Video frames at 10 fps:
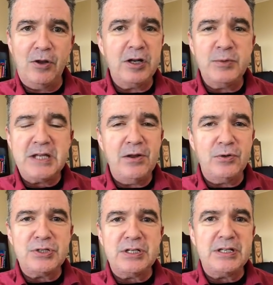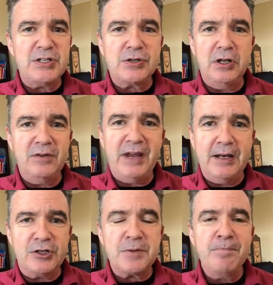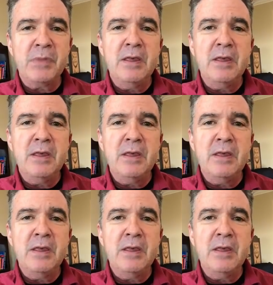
It all comes down to a statistical advantage.